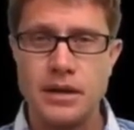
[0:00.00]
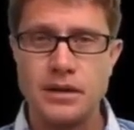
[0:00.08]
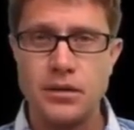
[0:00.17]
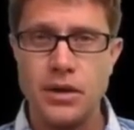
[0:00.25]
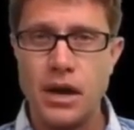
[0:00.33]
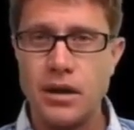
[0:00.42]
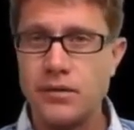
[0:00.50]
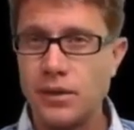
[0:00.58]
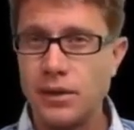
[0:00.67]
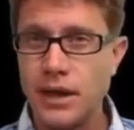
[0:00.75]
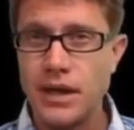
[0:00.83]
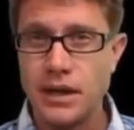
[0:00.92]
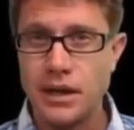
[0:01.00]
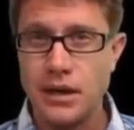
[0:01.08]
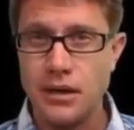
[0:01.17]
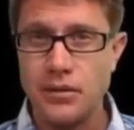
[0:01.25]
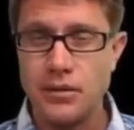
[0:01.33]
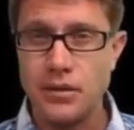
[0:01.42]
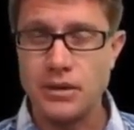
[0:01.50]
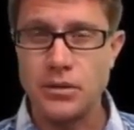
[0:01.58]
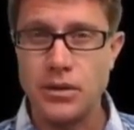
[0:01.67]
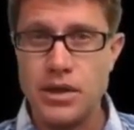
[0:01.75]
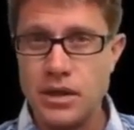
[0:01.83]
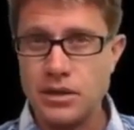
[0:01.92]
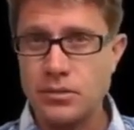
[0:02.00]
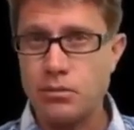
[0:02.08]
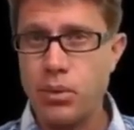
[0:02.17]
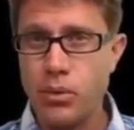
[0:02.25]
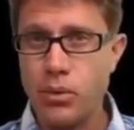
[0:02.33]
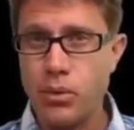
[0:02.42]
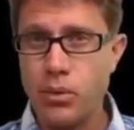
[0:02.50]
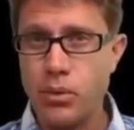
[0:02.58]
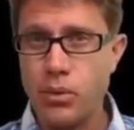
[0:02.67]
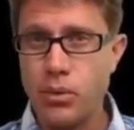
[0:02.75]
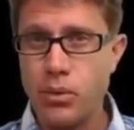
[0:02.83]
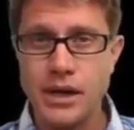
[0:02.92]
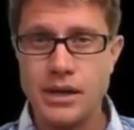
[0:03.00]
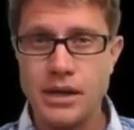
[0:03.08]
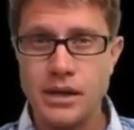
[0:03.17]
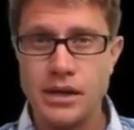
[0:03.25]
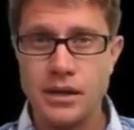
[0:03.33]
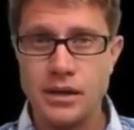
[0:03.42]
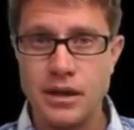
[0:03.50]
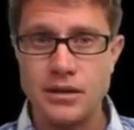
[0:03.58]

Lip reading: And so now I've let it go. And so at this point right here,